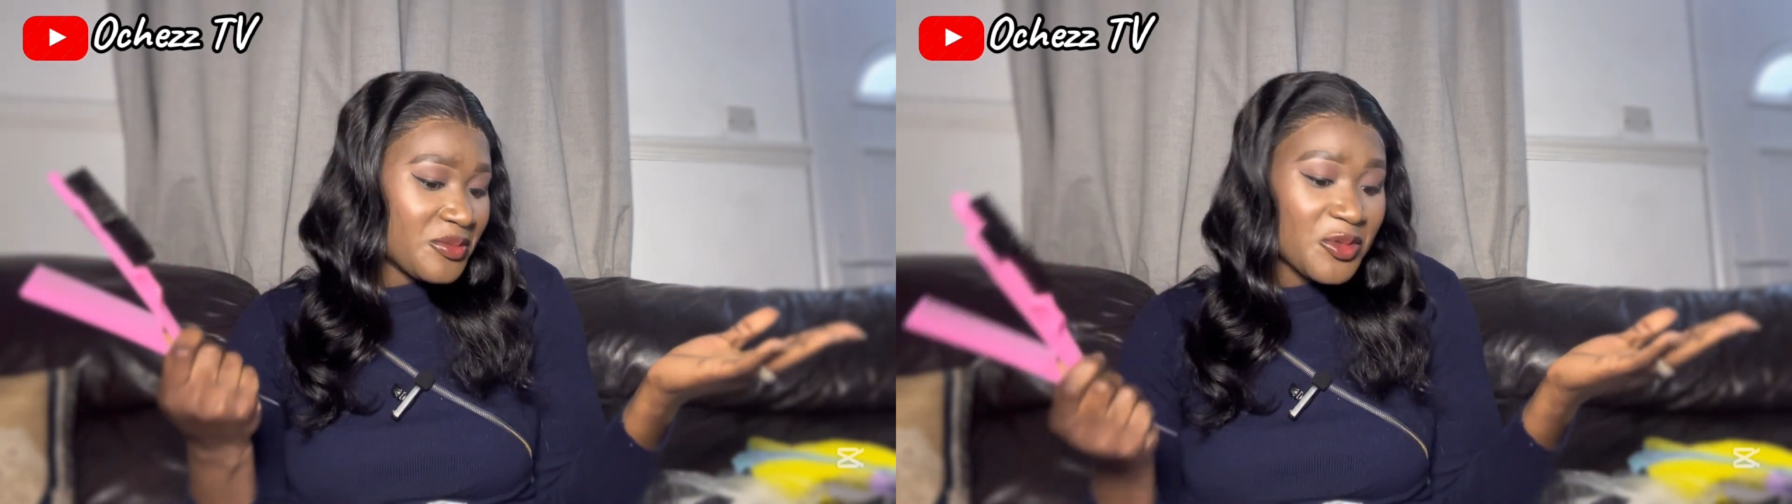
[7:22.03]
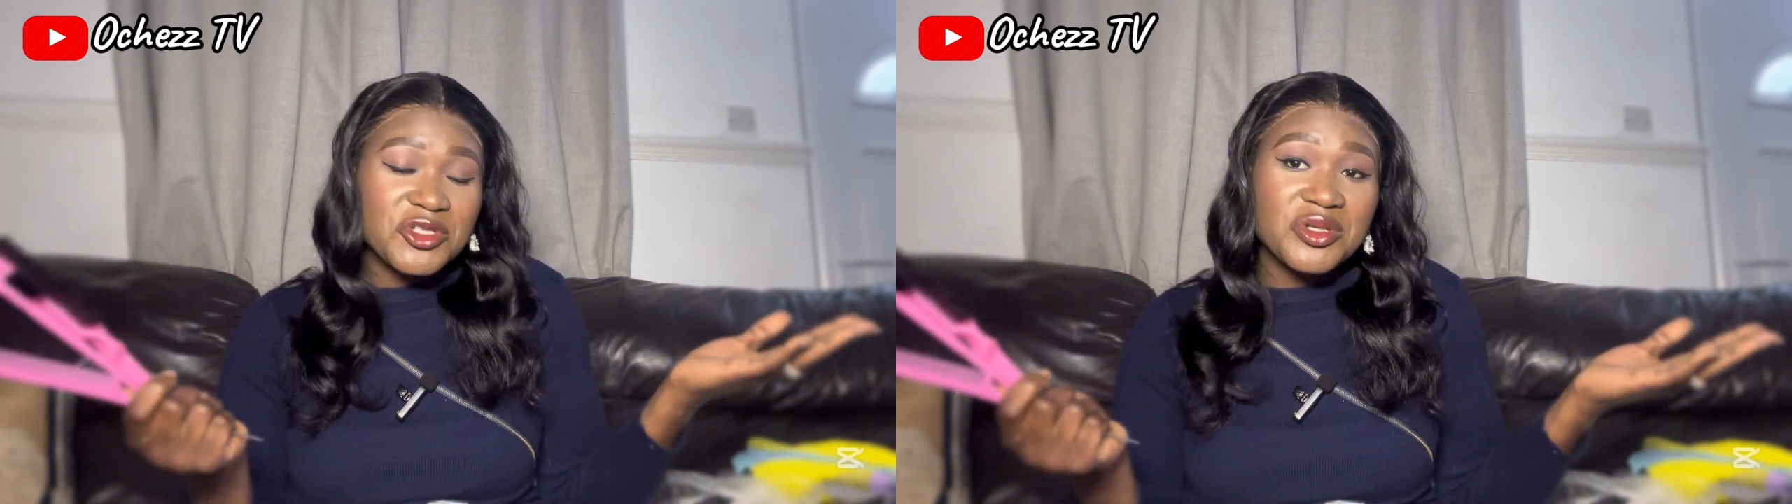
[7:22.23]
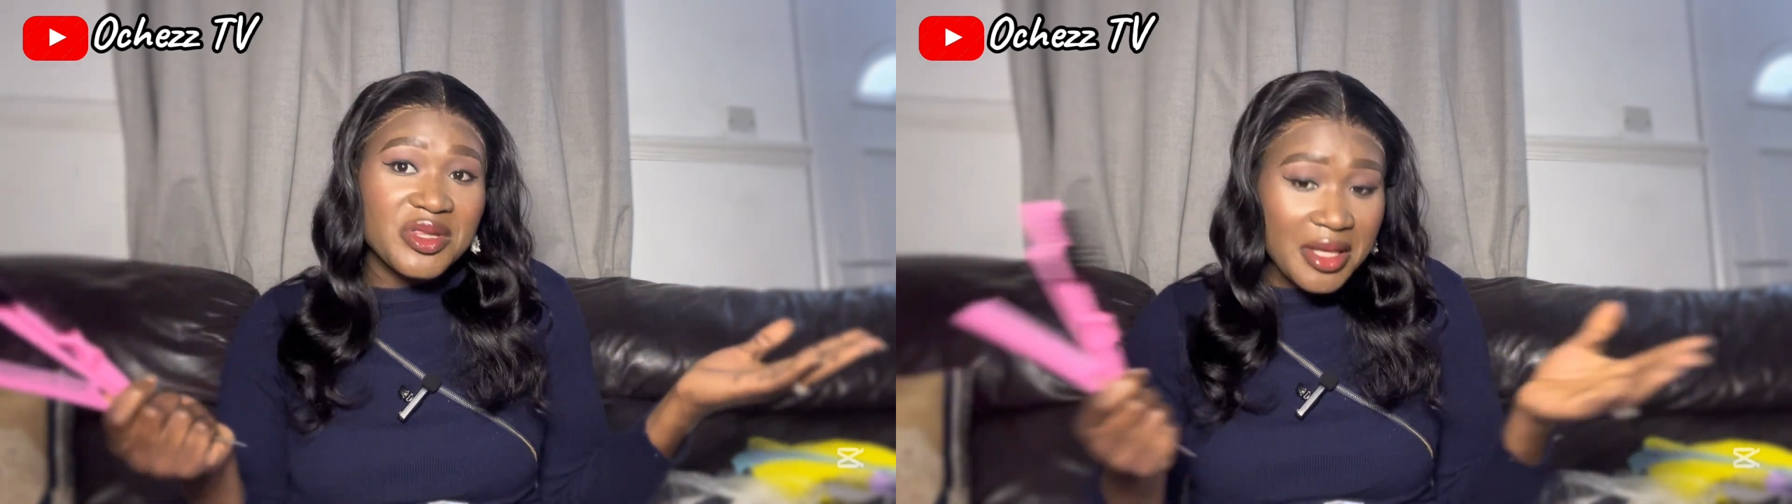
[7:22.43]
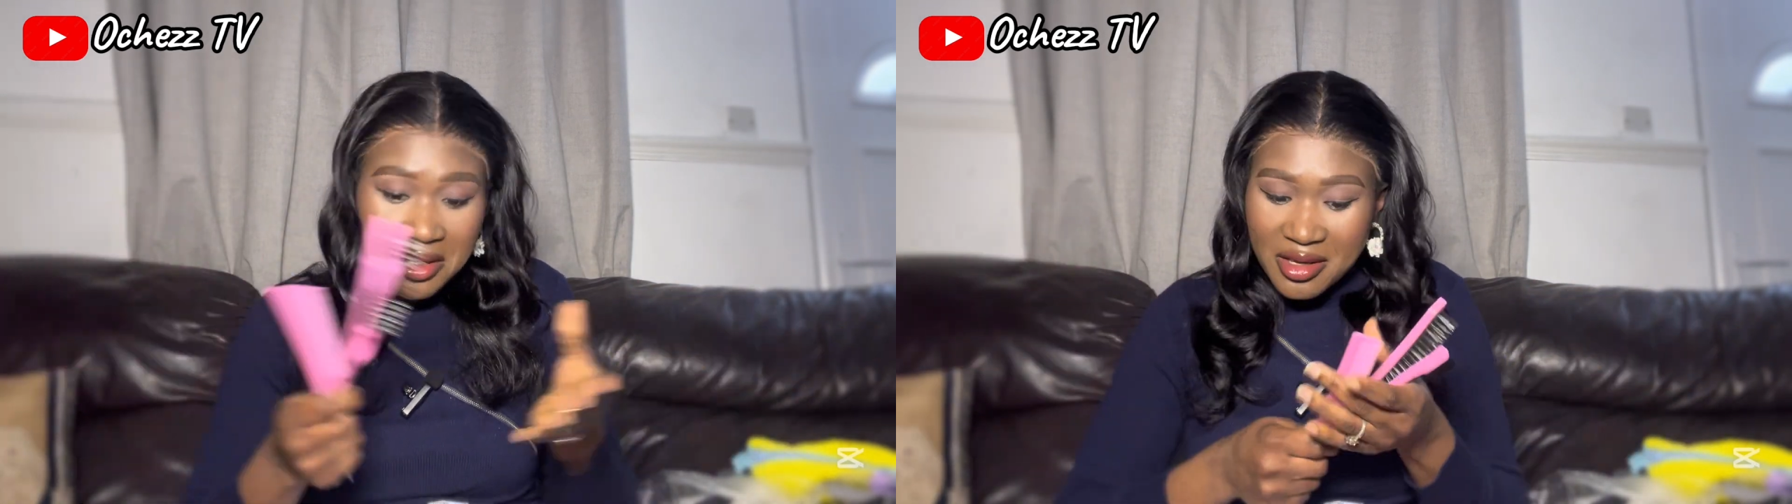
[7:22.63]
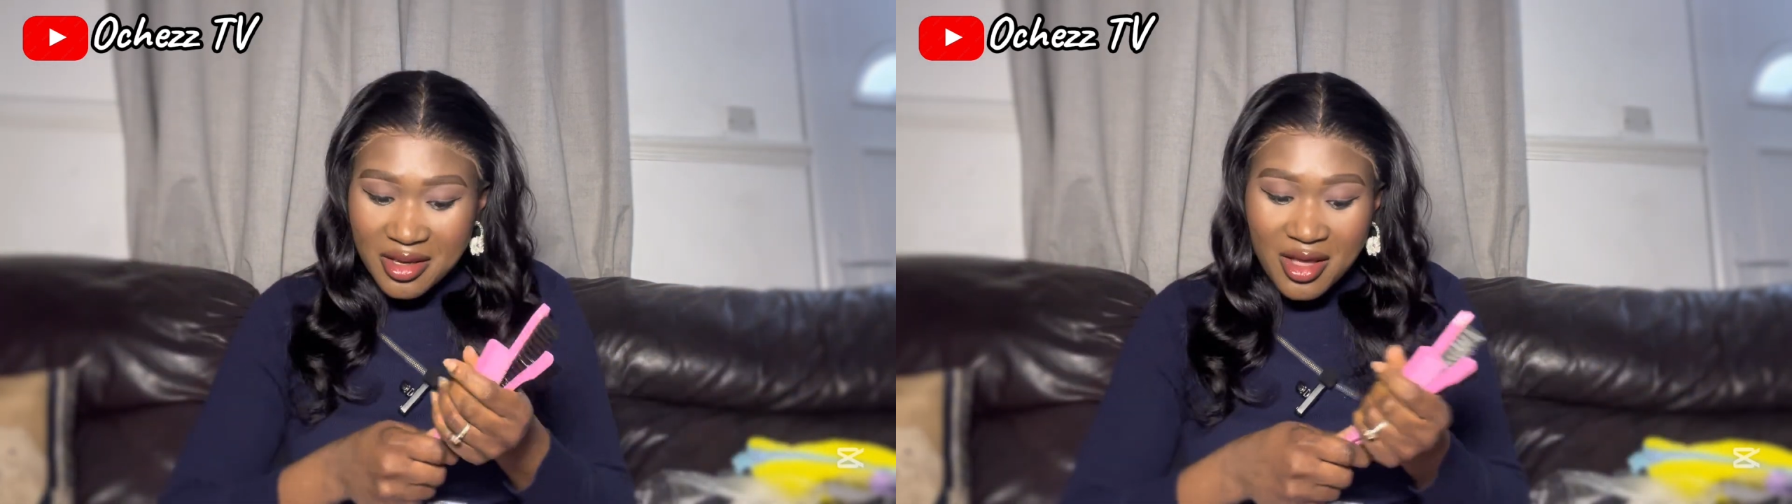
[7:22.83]
What do you
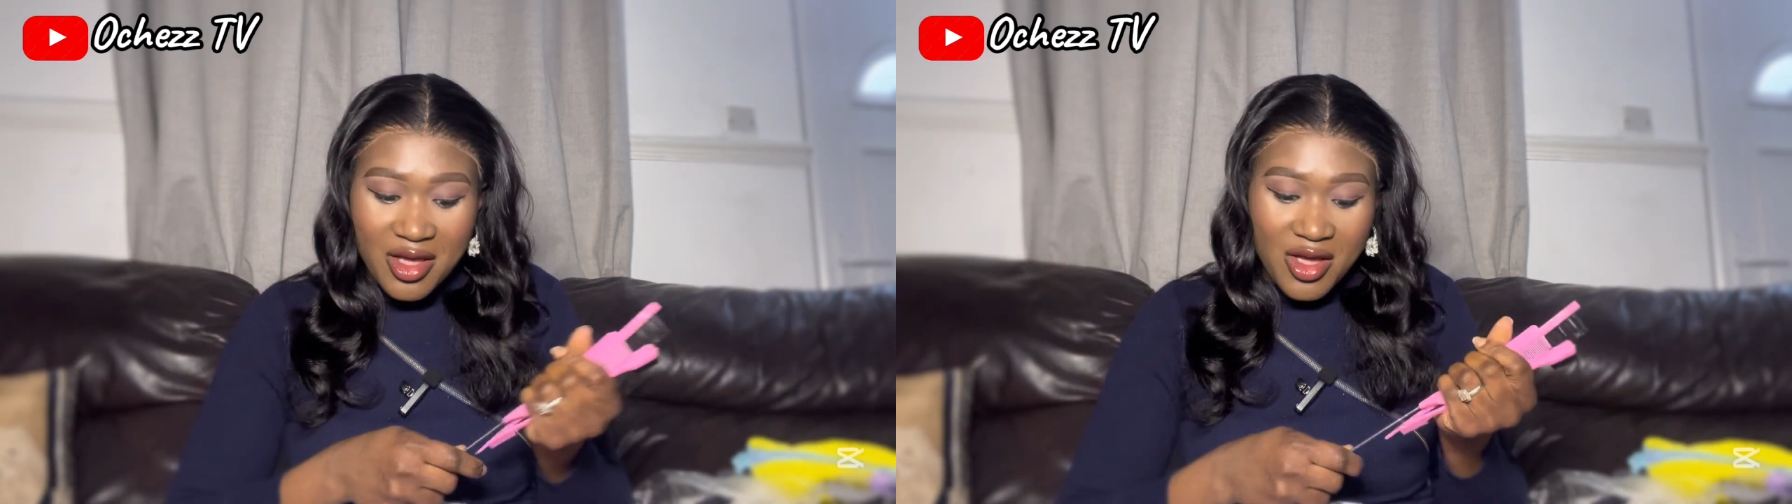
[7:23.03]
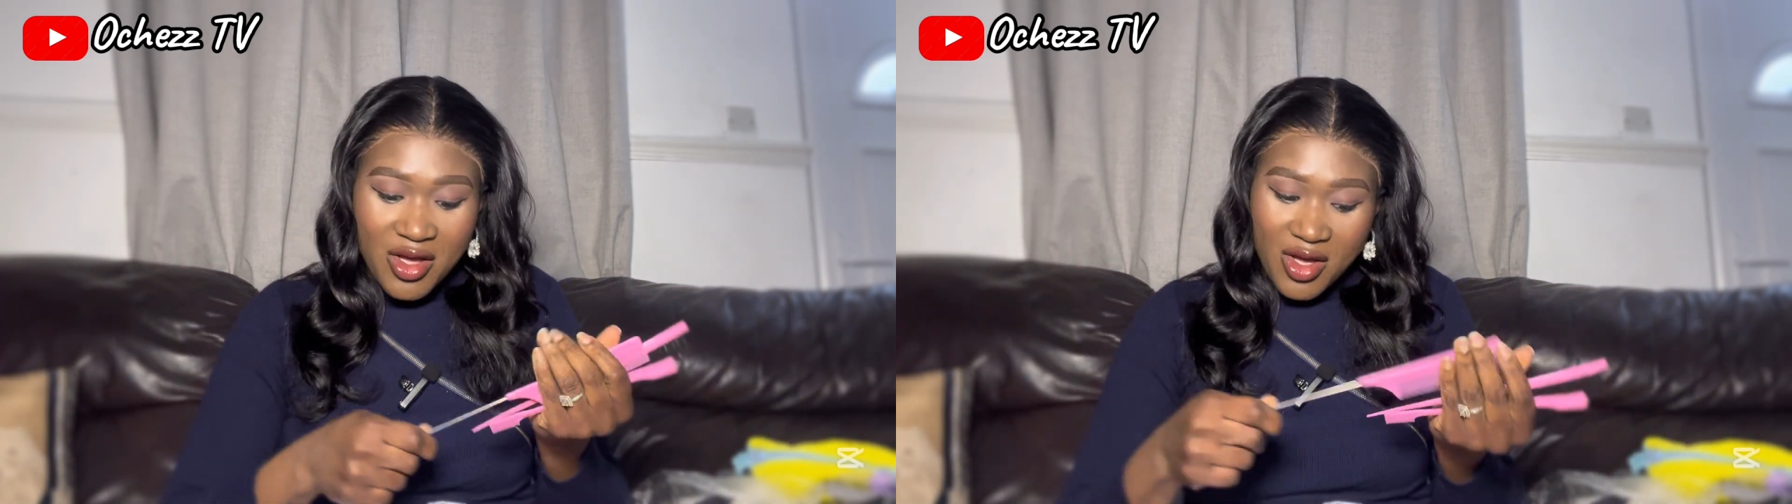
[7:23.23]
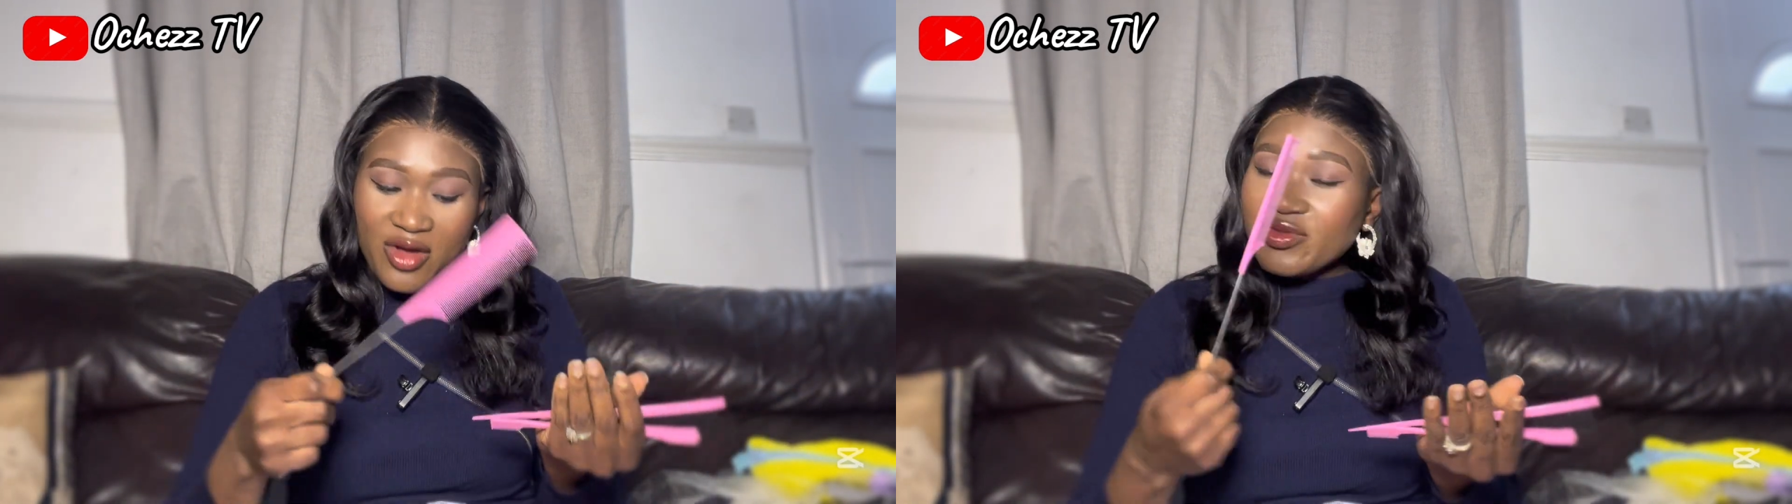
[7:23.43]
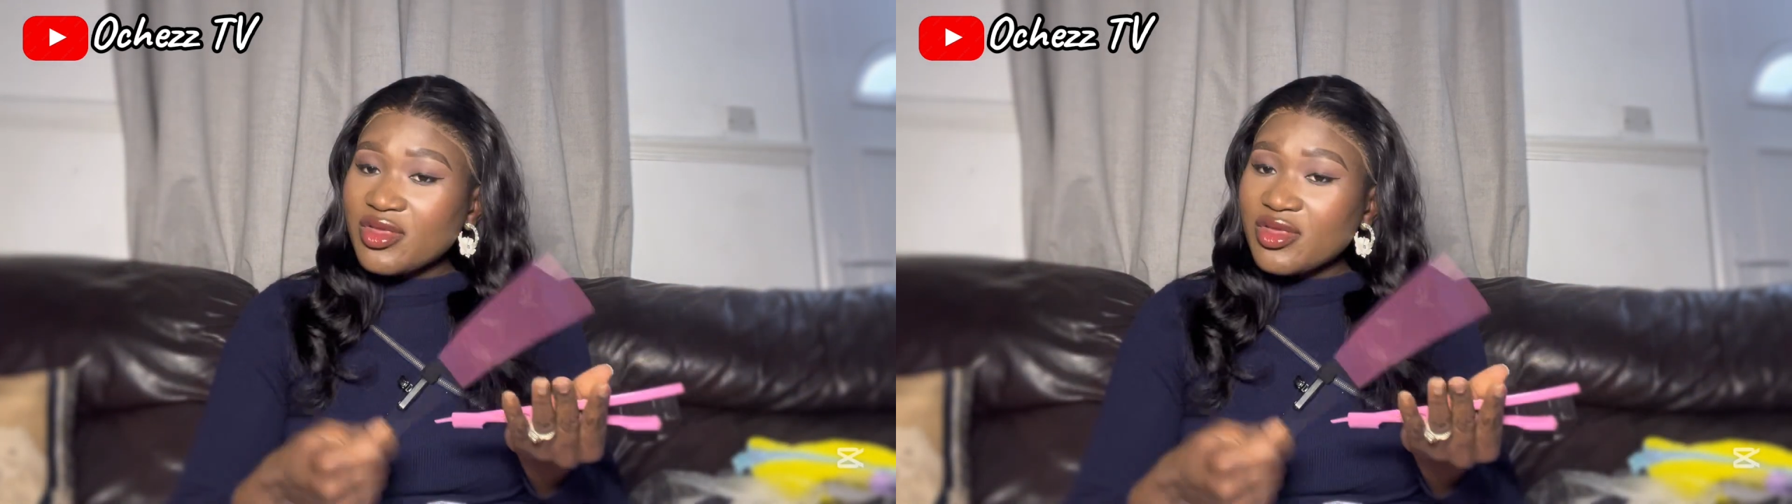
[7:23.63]
think of